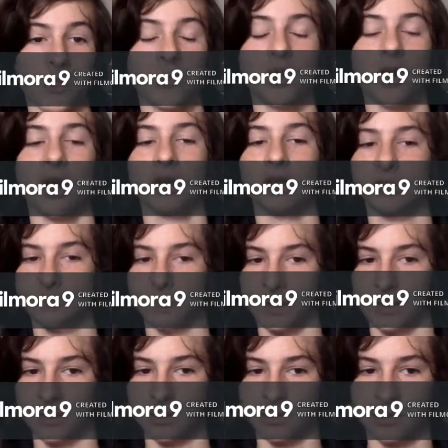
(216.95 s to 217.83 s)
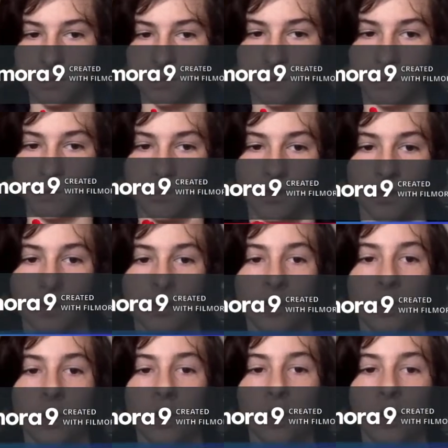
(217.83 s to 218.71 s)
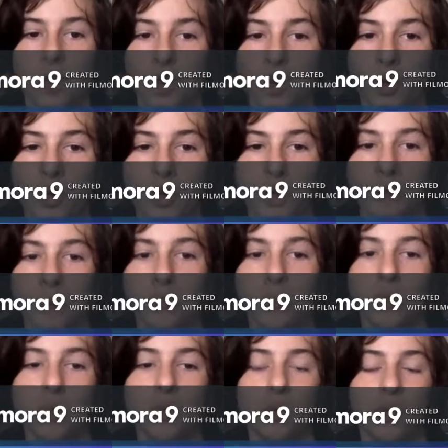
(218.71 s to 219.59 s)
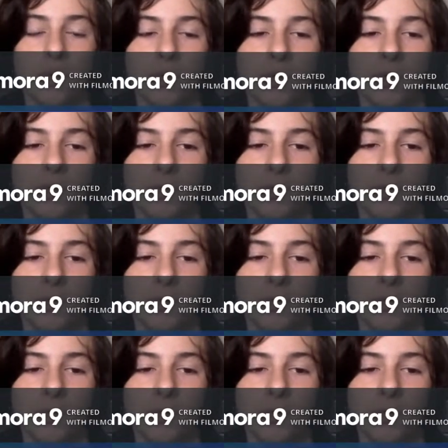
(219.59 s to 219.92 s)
The dog speaks. Koira puhuu.